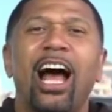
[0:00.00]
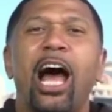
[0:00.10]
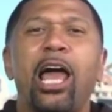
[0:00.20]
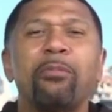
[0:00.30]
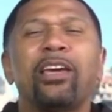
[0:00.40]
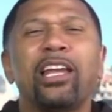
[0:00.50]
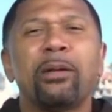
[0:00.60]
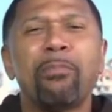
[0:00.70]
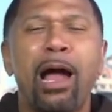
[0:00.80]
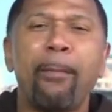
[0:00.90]
I'm
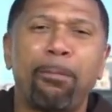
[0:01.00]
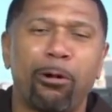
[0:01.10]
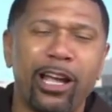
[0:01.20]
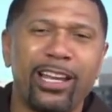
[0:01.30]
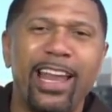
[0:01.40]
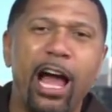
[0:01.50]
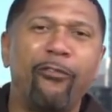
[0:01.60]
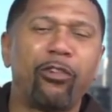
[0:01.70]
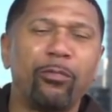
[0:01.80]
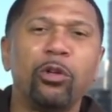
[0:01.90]
getting my bread now
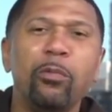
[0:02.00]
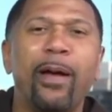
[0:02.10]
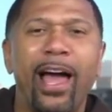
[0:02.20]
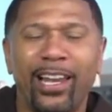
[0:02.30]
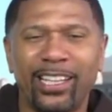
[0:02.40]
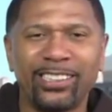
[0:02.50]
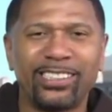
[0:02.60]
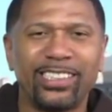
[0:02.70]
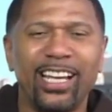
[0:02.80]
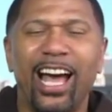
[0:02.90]
from New Balance.